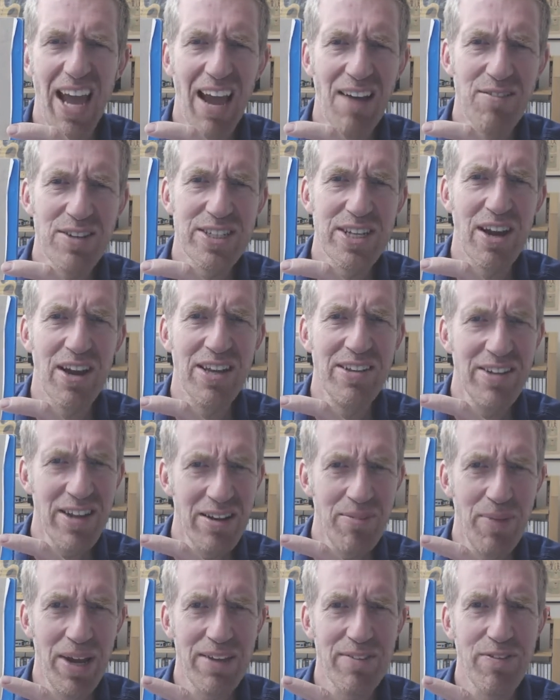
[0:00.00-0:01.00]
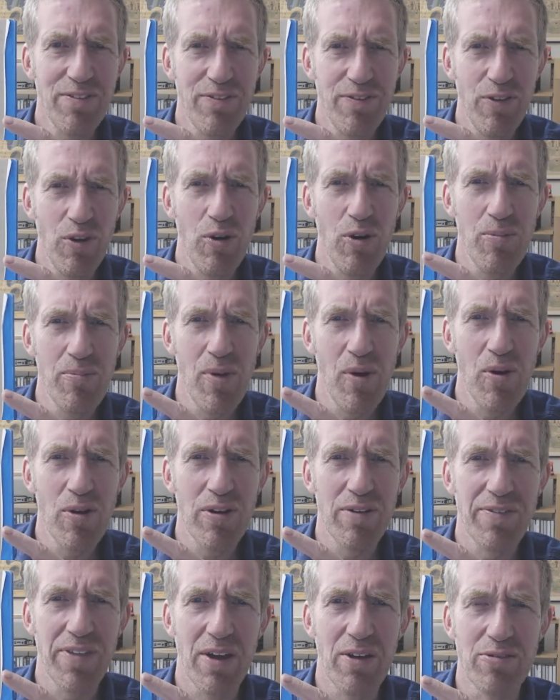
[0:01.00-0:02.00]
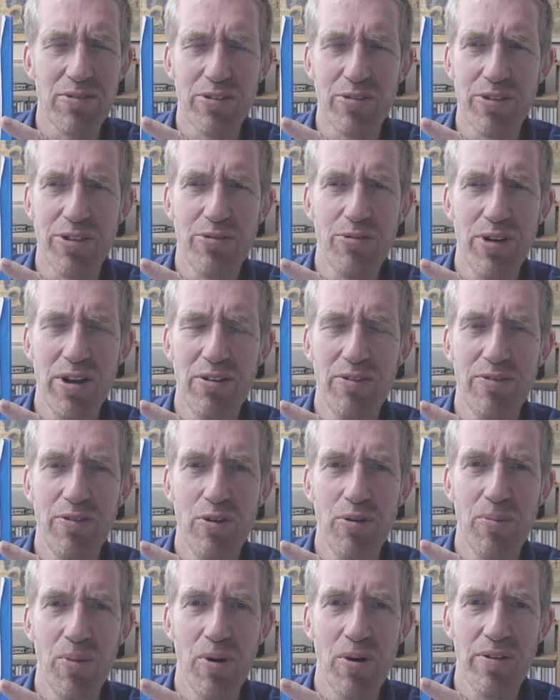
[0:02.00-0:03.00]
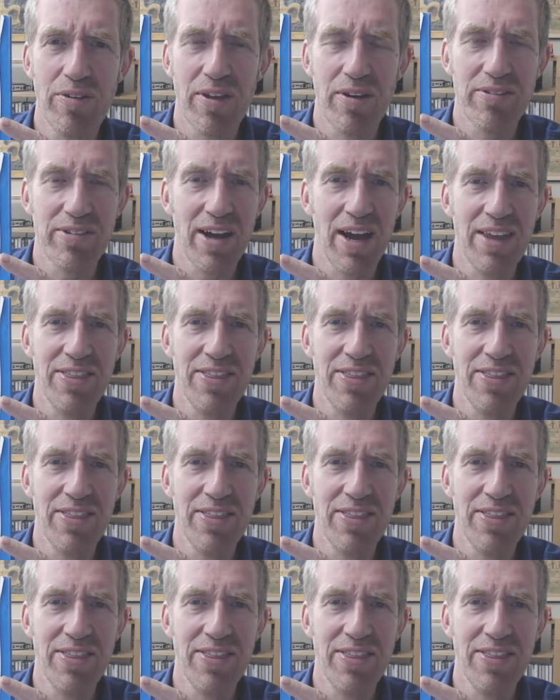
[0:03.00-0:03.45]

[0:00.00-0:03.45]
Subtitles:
Avatar, he's going to make 4 more of those, or 3 or 4 more of those.